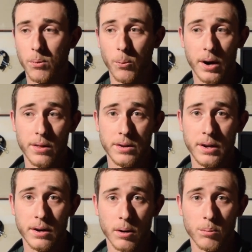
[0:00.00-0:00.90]
where the
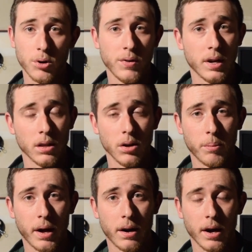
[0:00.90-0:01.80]
deer are moving a little
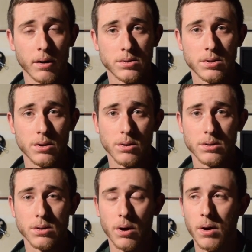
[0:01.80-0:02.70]
better now too.
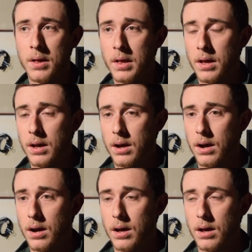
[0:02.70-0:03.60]
So
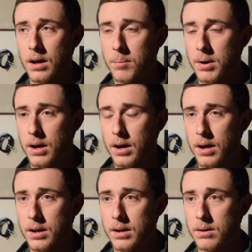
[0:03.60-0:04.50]

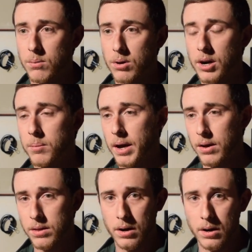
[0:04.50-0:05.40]
we're gonna be
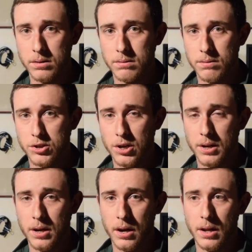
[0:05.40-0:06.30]
out there for
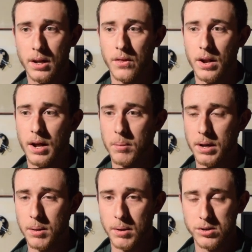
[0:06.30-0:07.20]
turkey hunting, and then I'm gonna
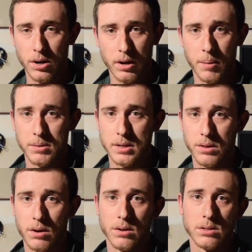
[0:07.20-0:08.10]
keep my trail cameras
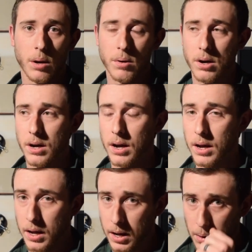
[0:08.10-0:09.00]
out there all summer to
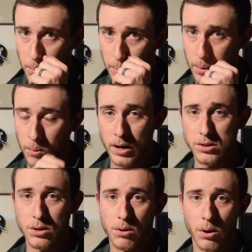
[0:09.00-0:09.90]

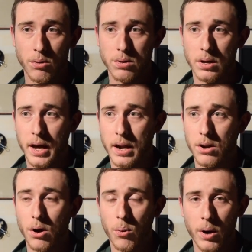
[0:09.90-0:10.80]
watch the growth and kind of
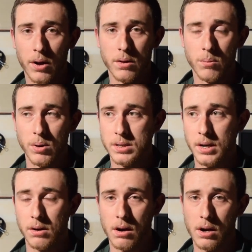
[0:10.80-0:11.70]
know what
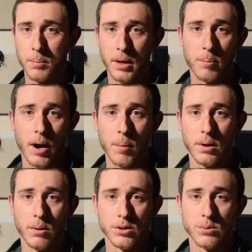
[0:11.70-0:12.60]
deer are gonna be on the
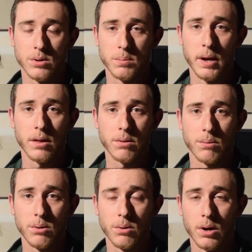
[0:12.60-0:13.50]
property and which ones made it
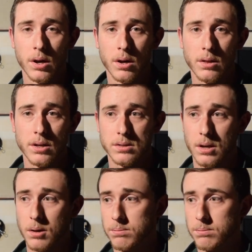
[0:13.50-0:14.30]
through this